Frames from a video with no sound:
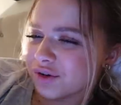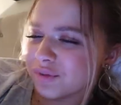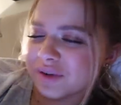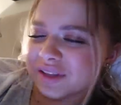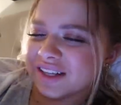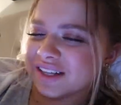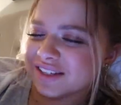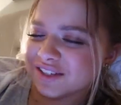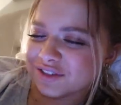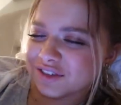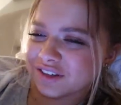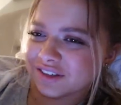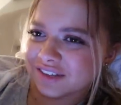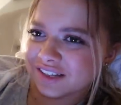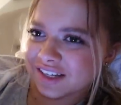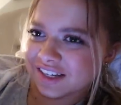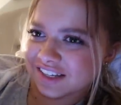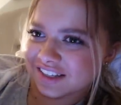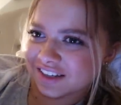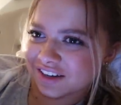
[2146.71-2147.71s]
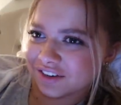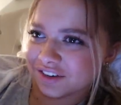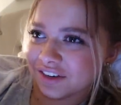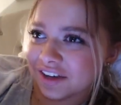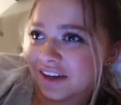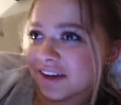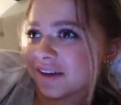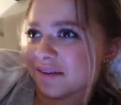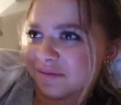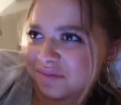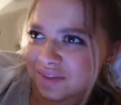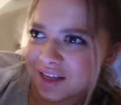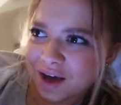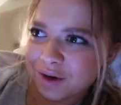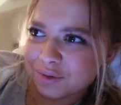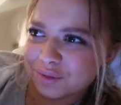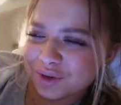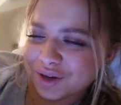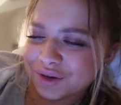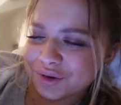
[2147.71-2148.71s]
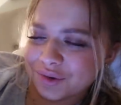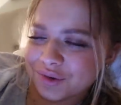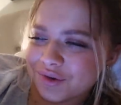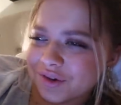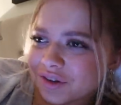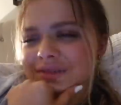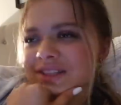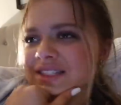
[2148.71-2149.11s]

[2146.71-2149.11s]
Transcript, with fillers: But these are all things that are like, that would be cool.